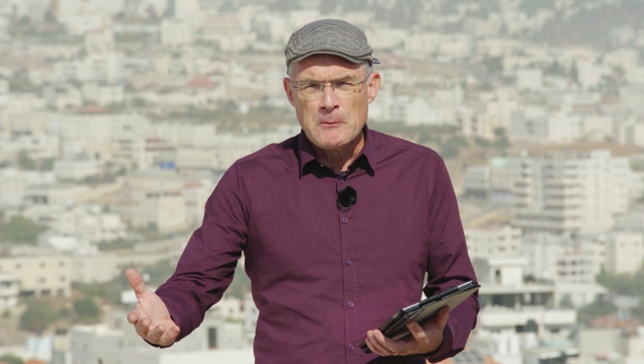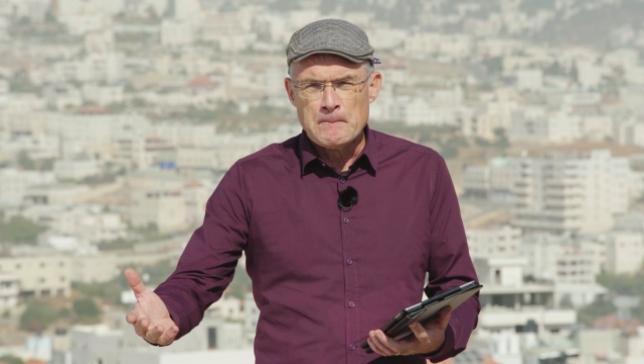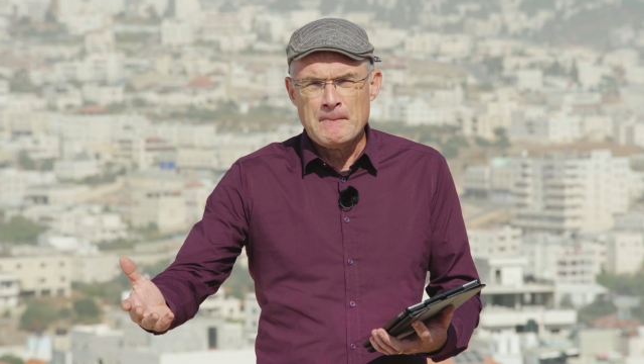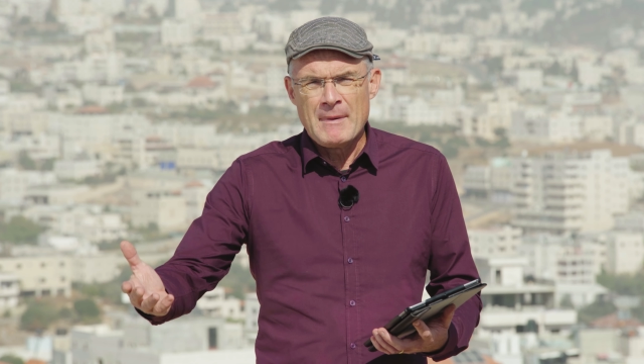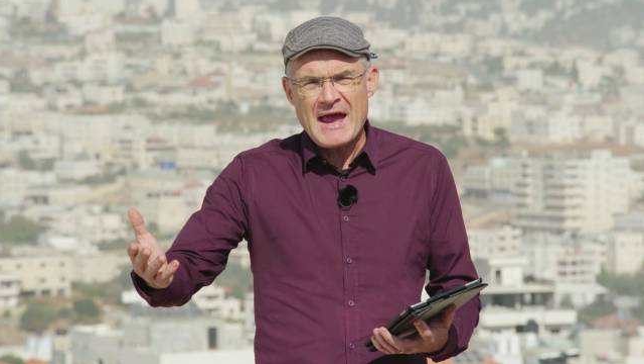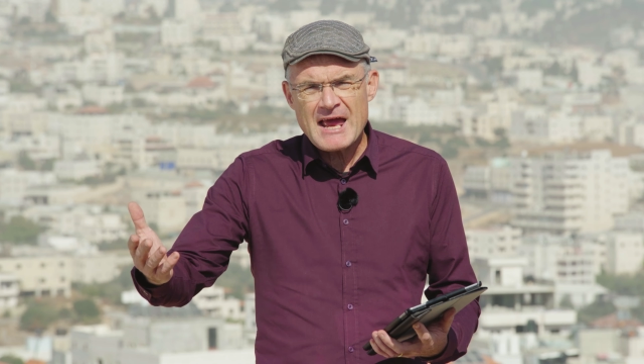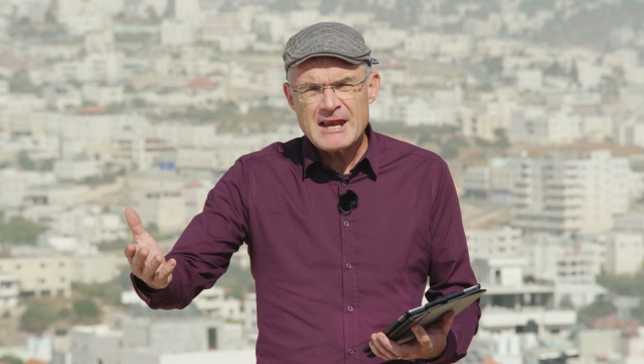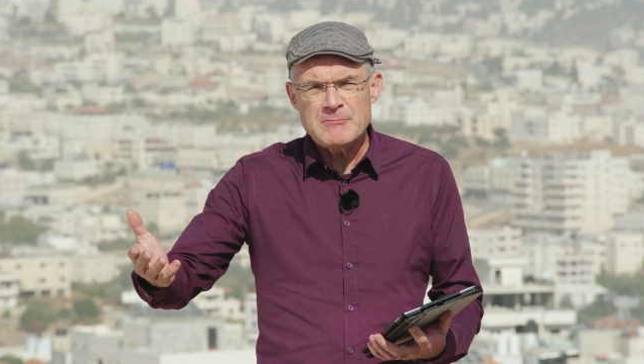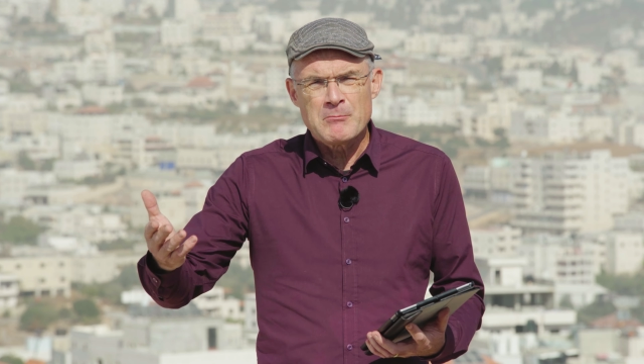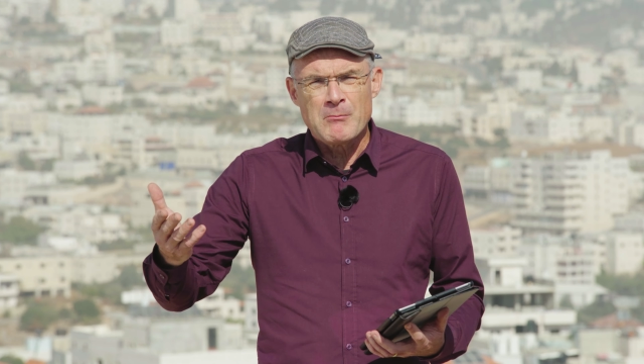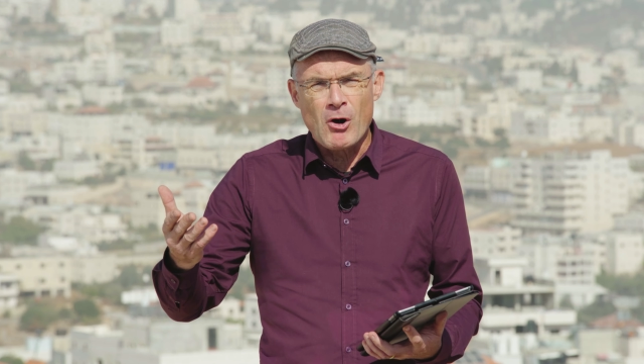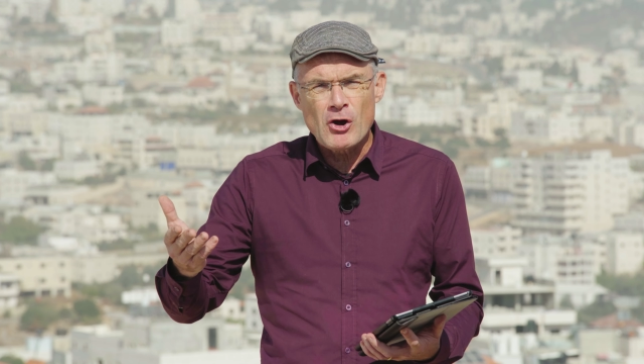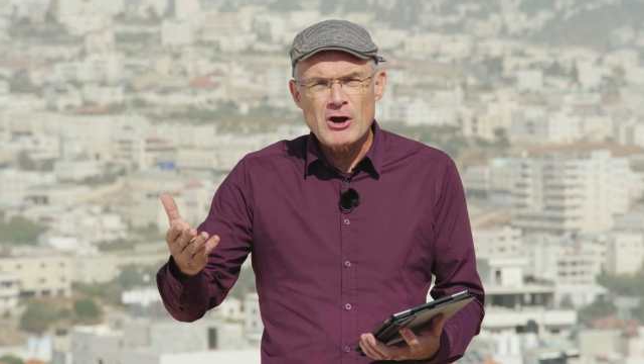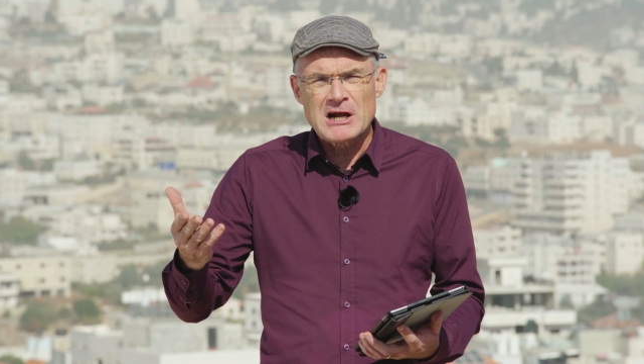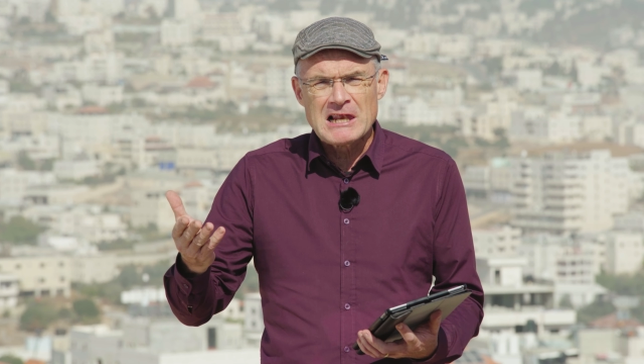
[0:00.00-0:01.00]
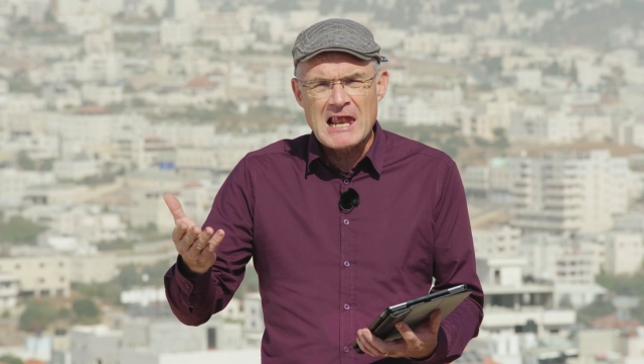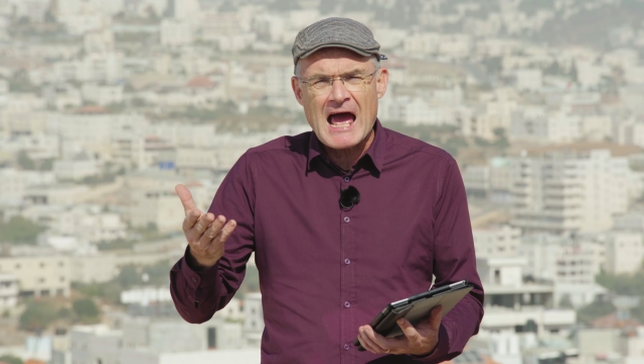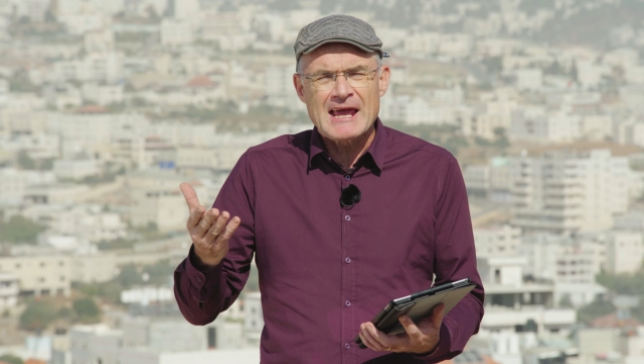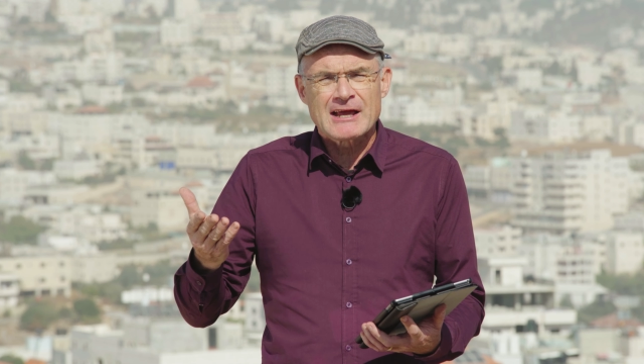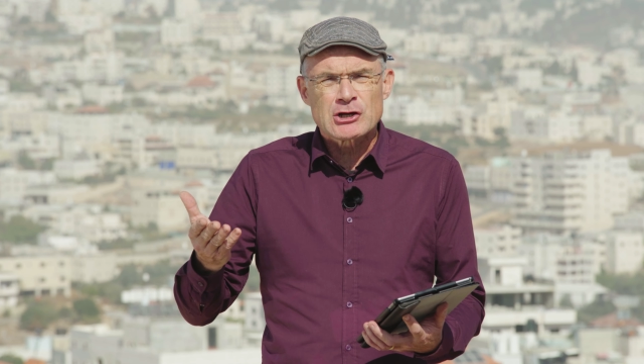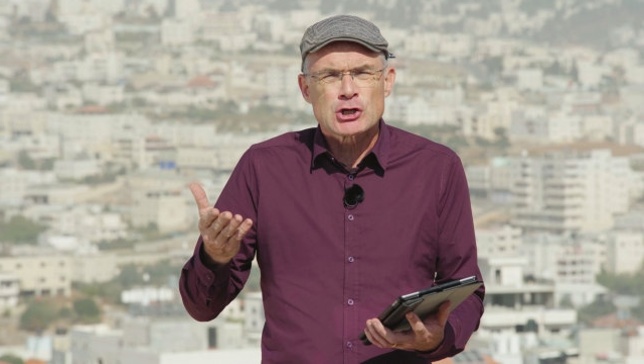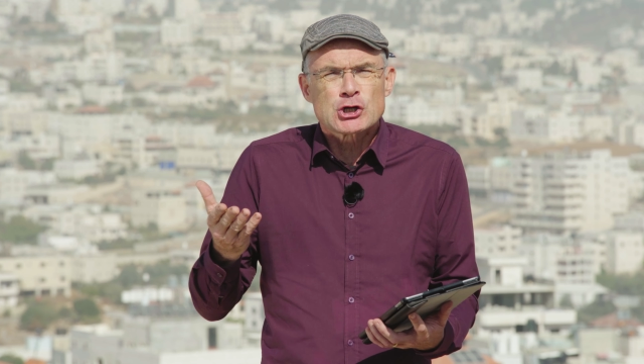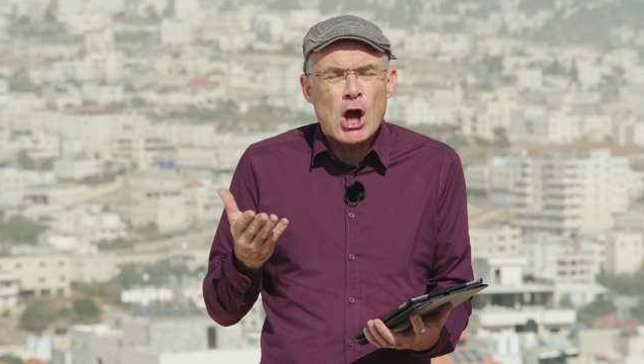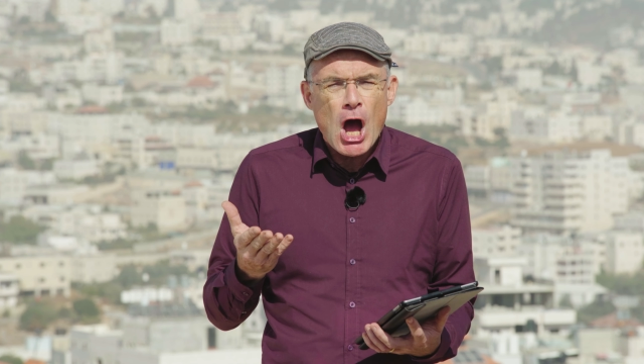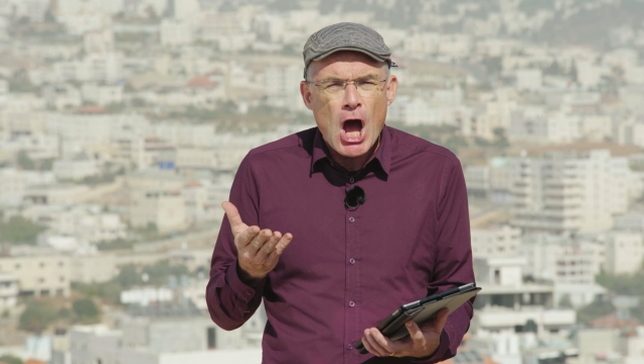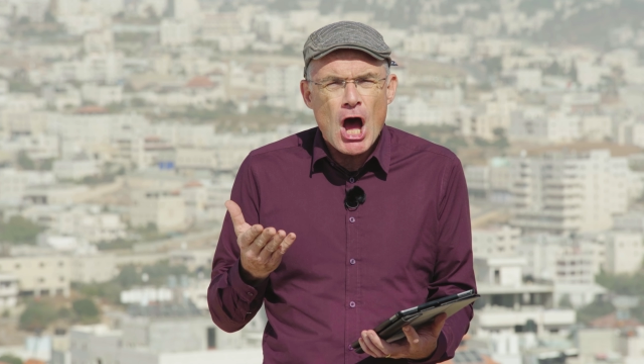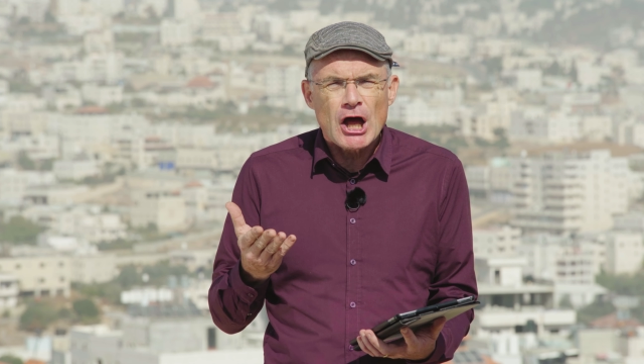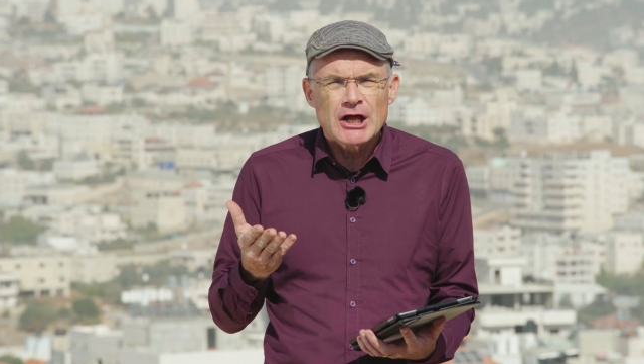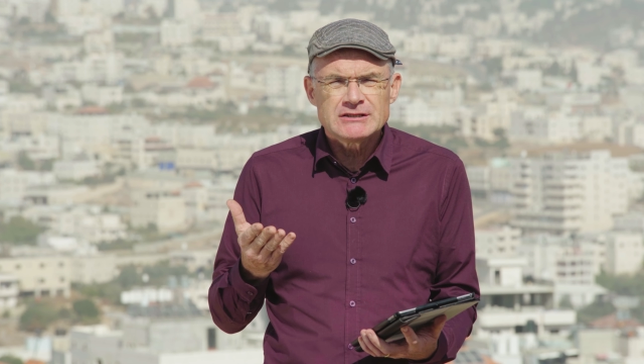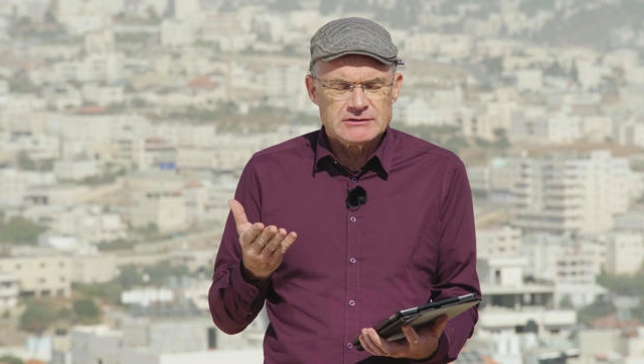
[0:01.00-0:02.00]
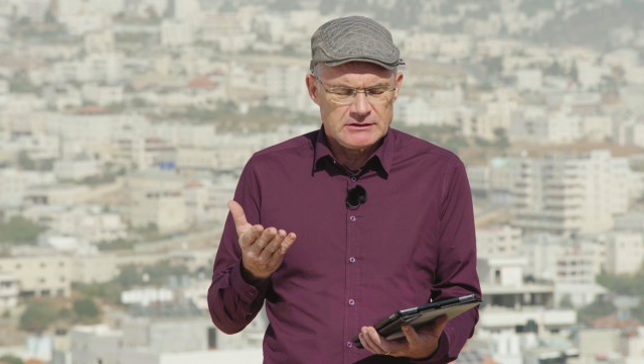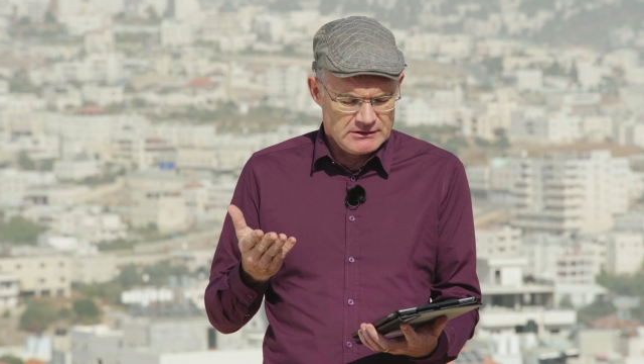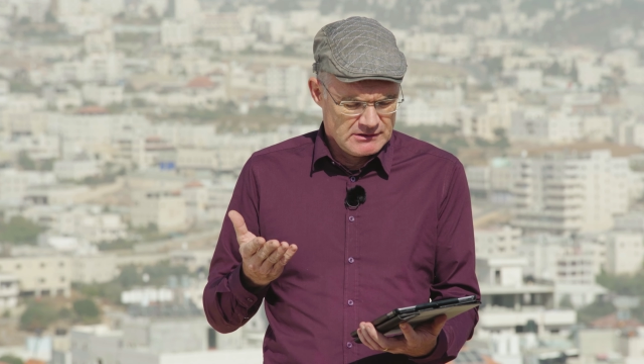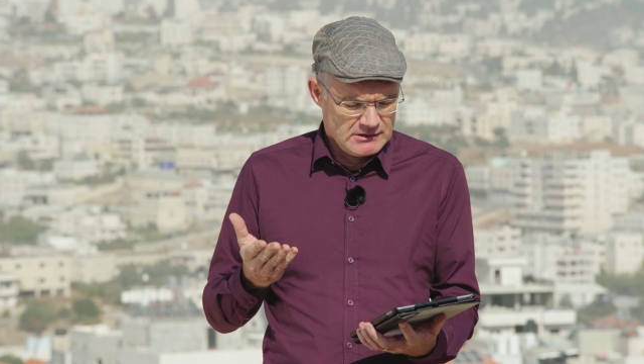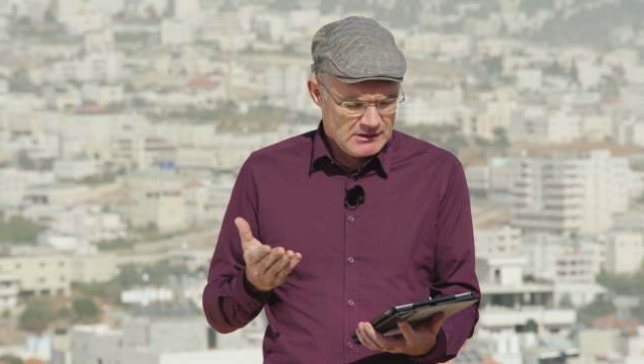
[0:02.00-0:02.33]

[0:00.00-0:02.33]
man more like God,